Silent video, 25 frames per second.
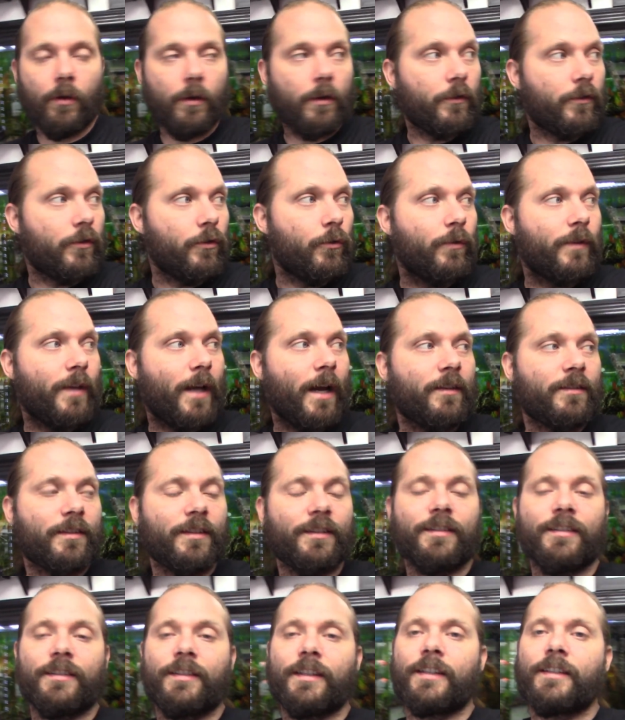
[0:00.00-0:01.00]
in two thousand
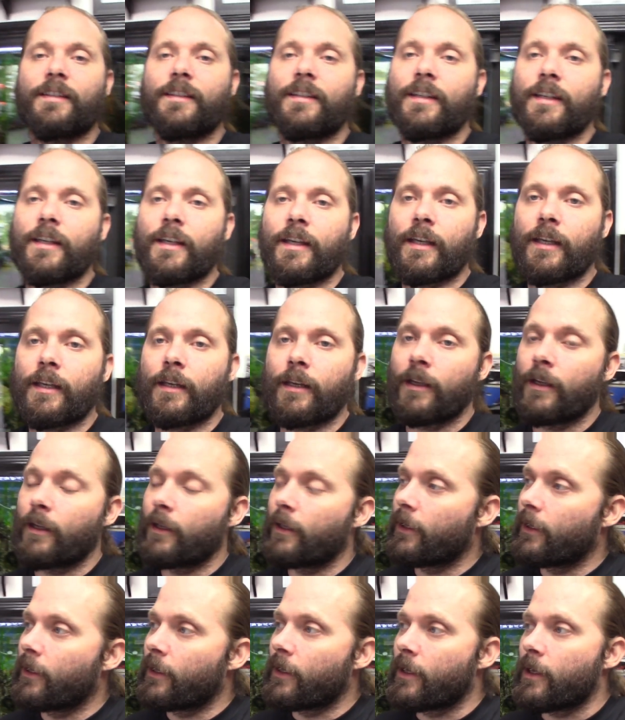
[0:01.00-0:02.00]
sixteen
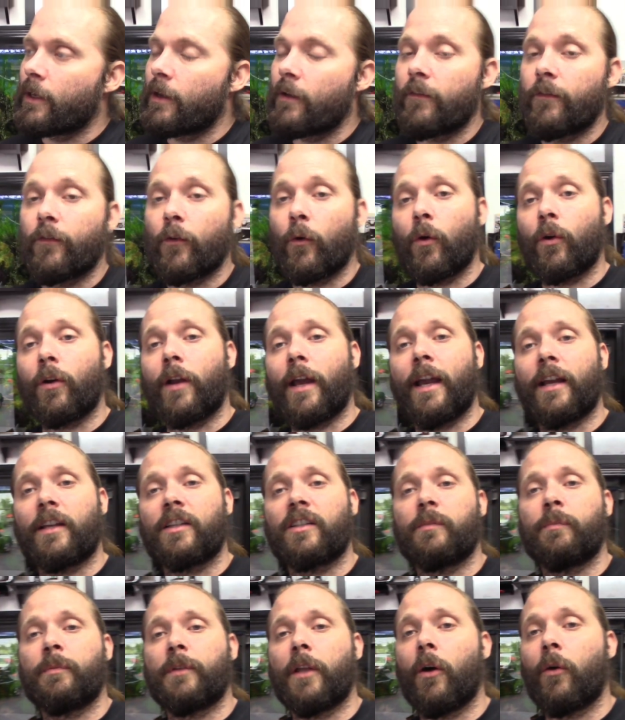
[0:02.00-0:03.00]
Ford
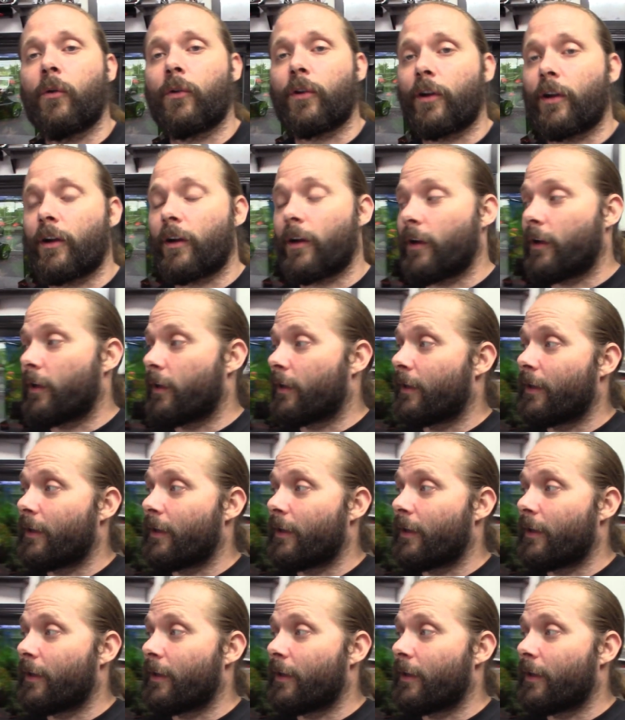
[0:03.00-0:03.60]
Explorer.